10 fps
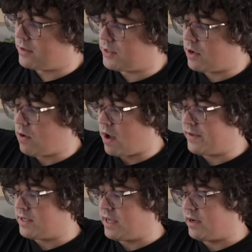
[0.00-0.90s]
So
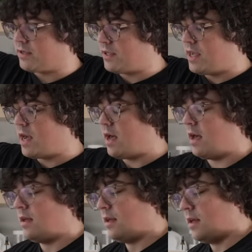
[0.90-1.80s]
obviously here's
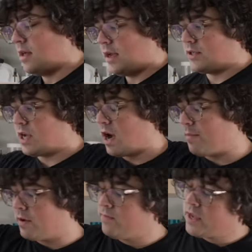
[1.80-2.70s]
the
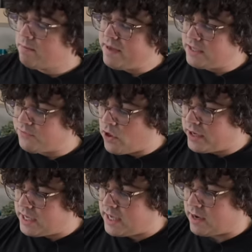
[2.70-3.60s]
hopper. Beans fall
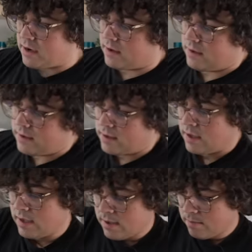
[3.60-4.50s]
in here,
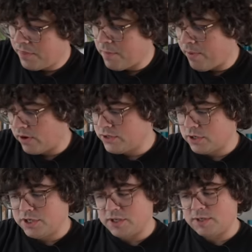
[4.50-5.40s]
but the burrs
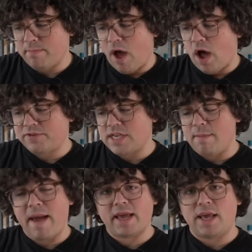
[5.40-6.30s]
are just
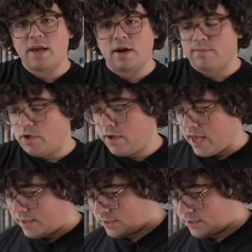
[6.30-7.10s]
offset back here, okay?